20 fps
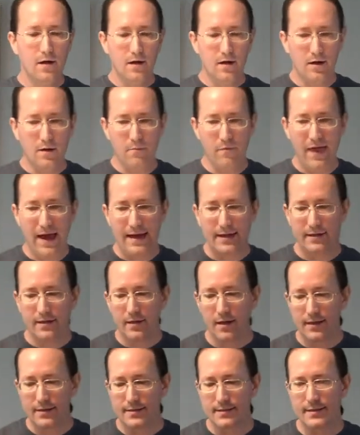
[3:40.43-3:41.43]
Um, that
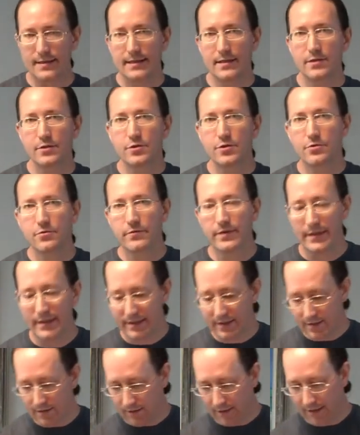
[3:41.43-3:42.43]
cuts into the
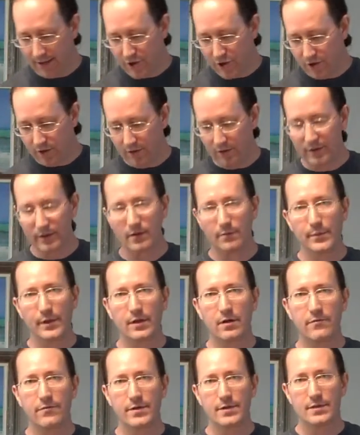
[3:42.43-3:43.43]
insulation a little
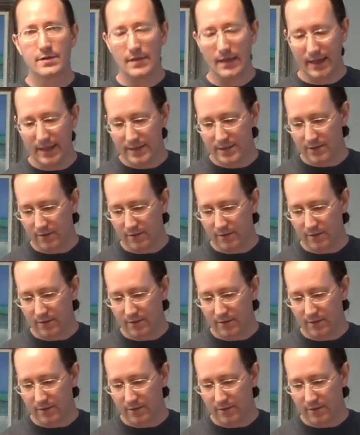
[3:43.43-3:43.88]
bit on this side,